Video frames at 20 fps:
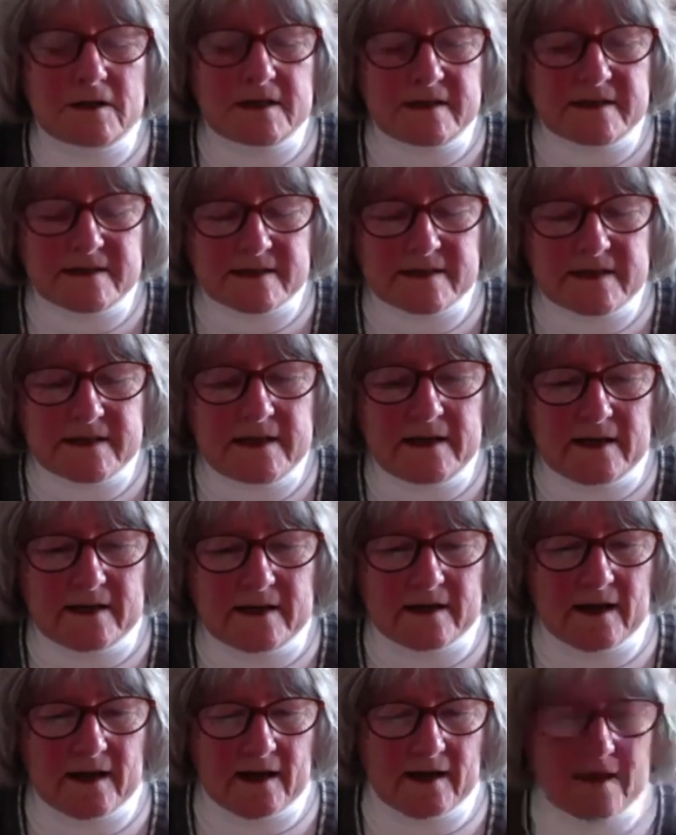
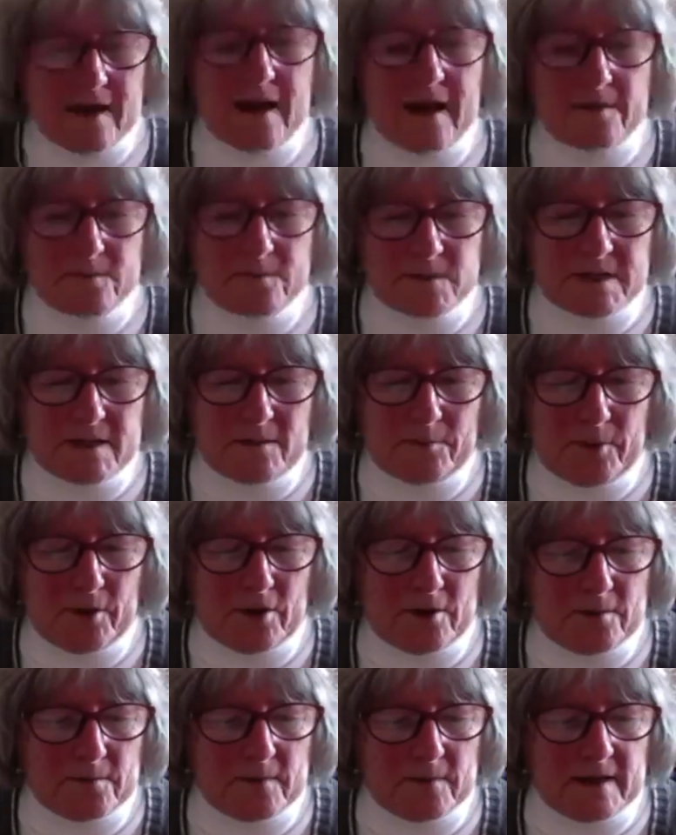seen an empty
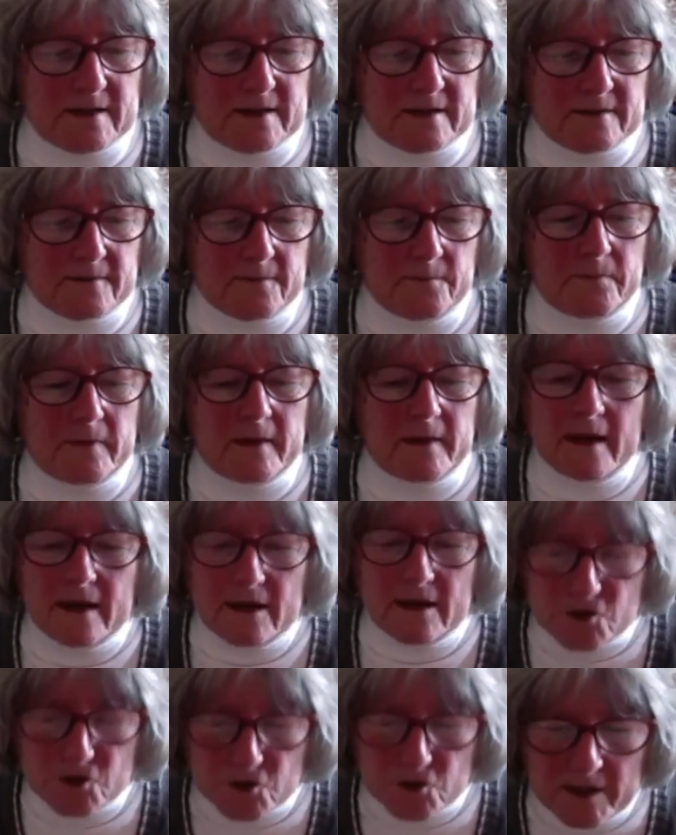apartment
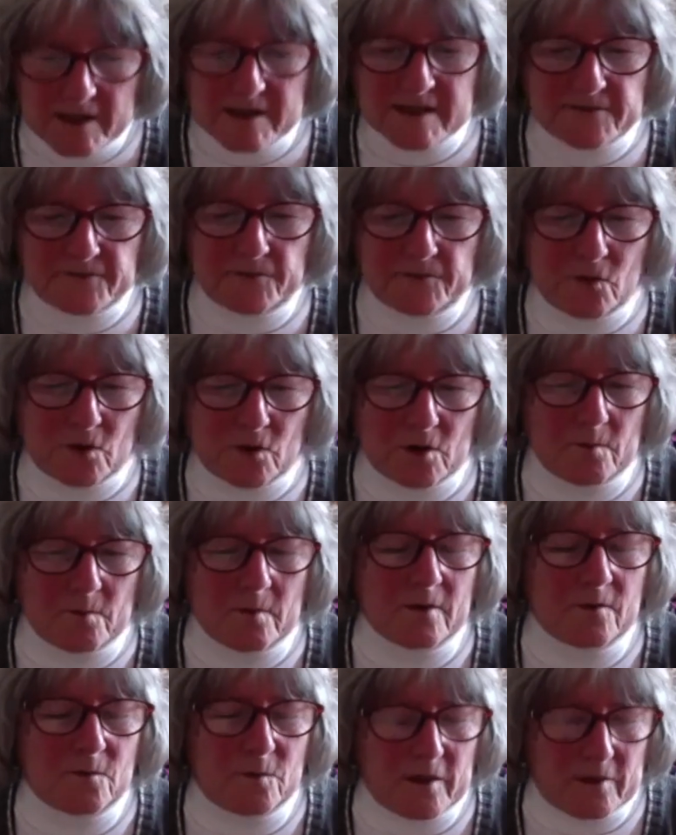
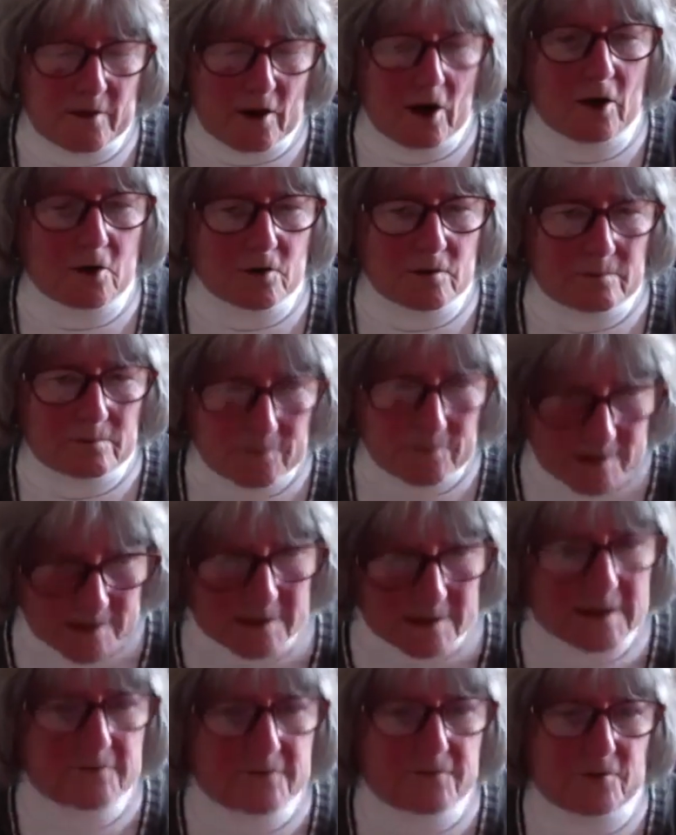transform with our
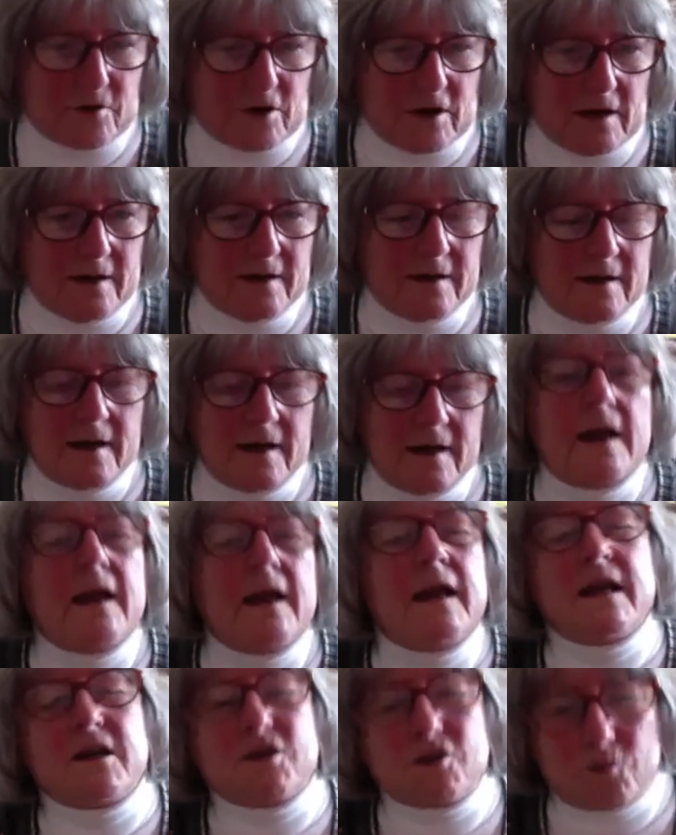delivery
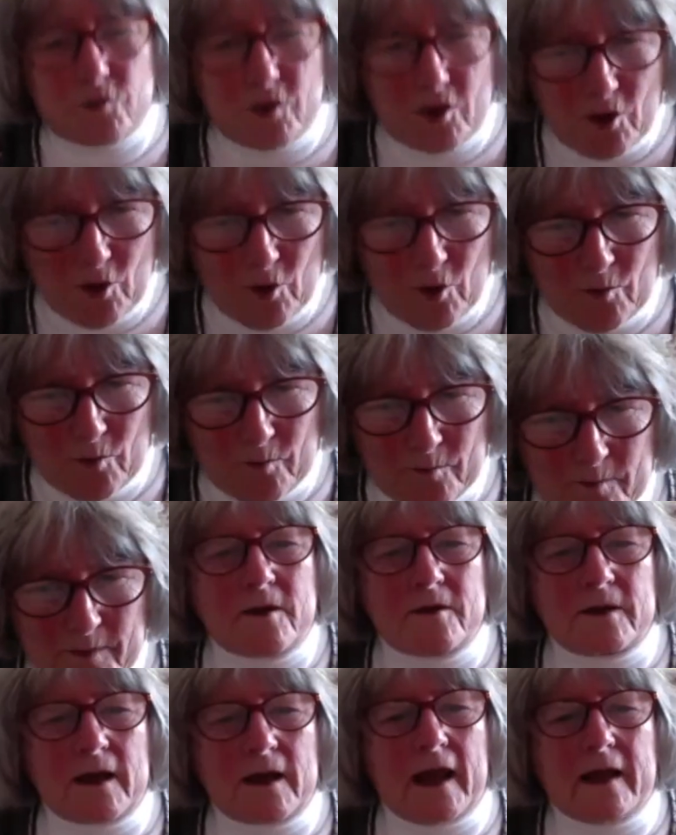into a home.
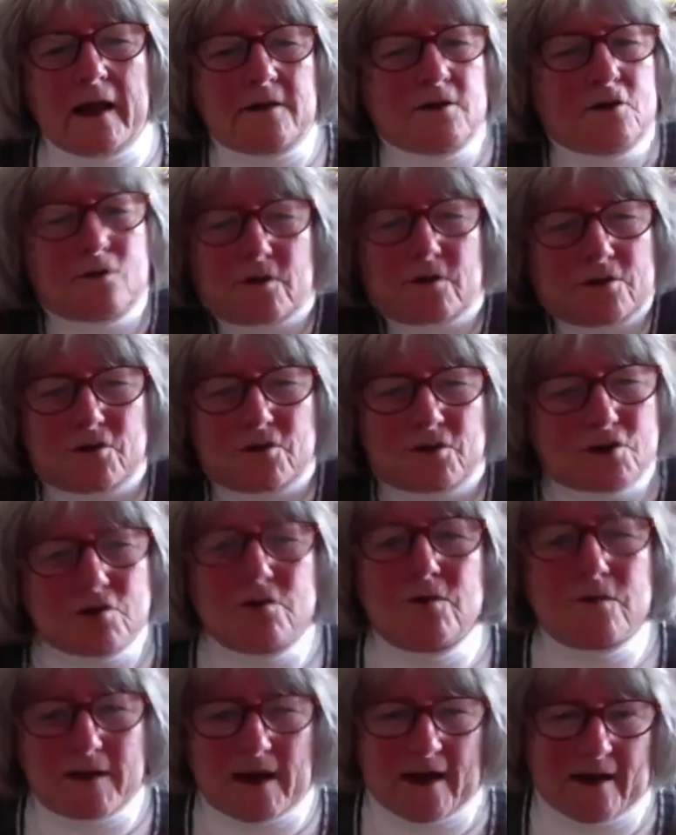And you can
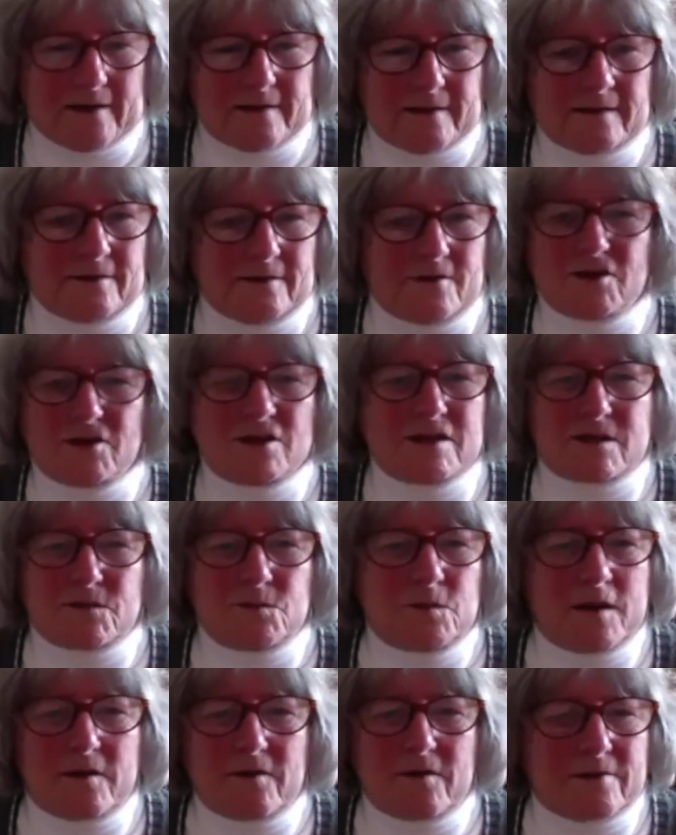do that just
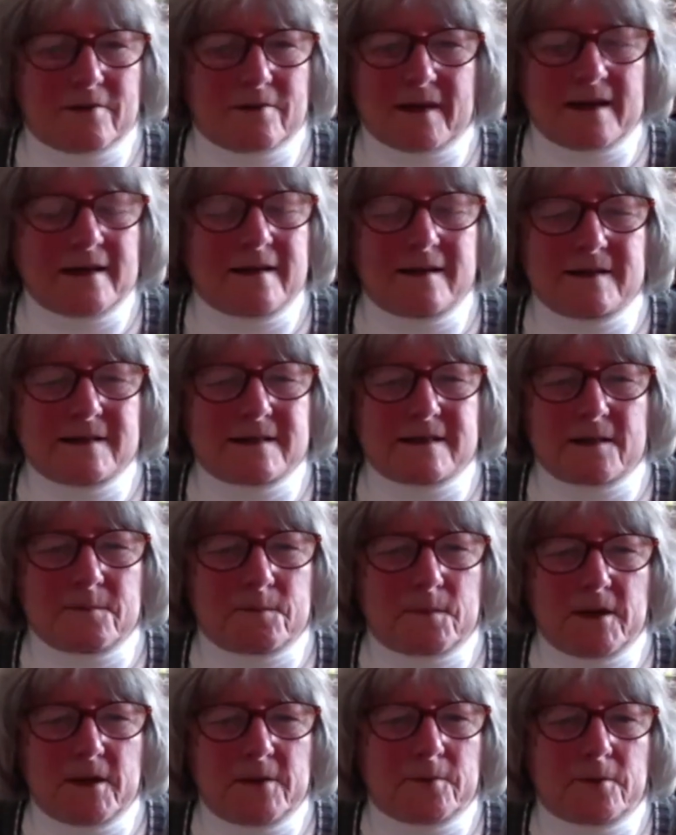with things that
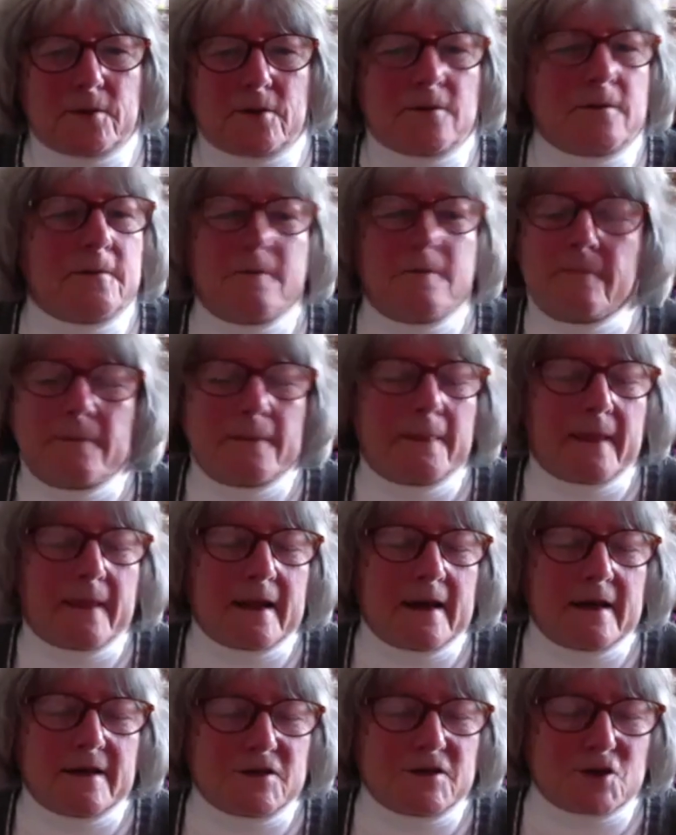people
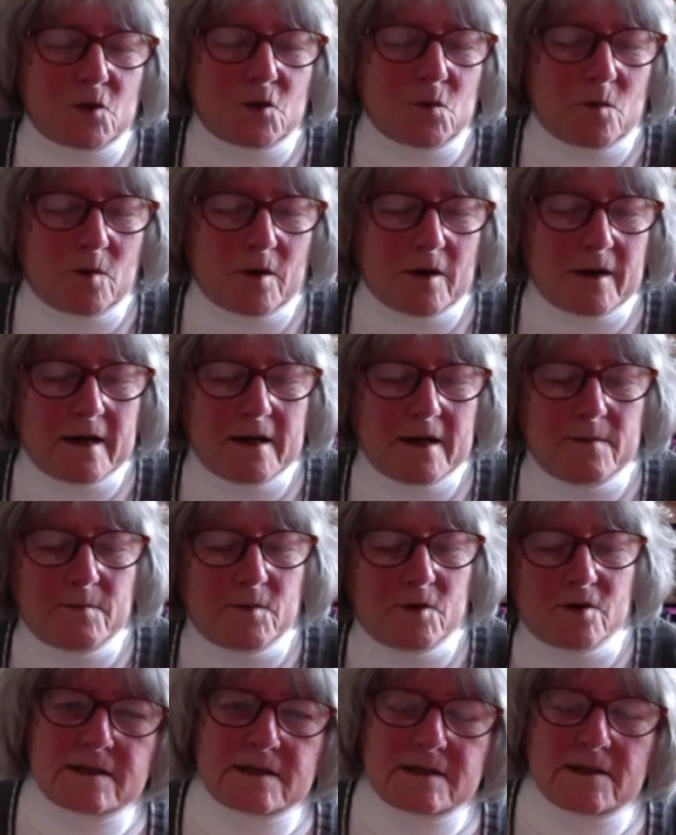don't want
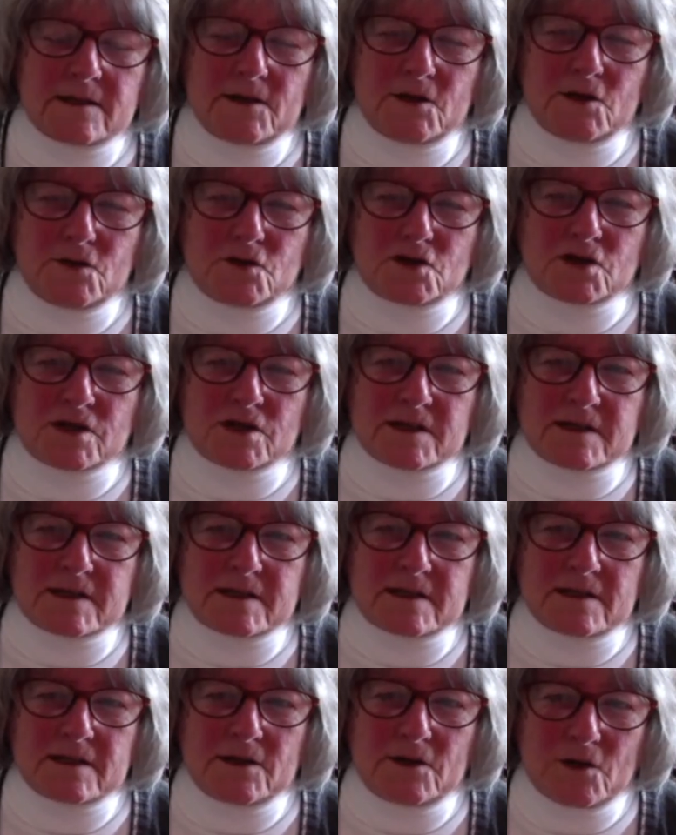anymore. You
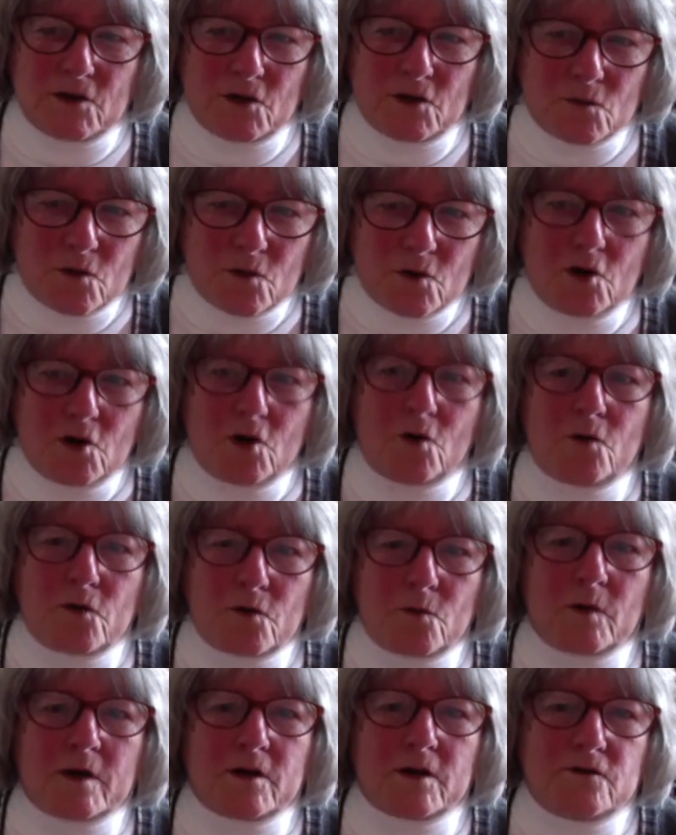know
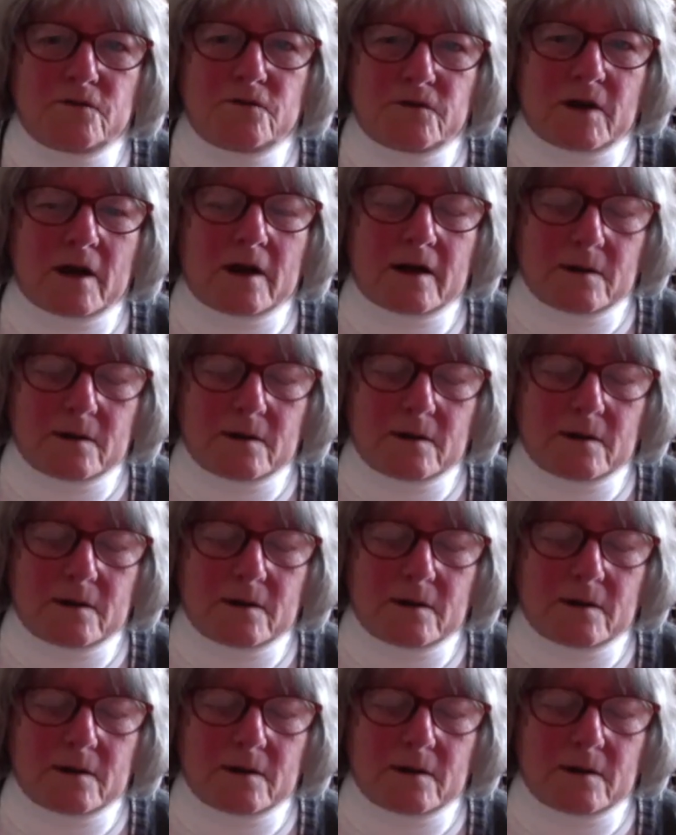that what you've done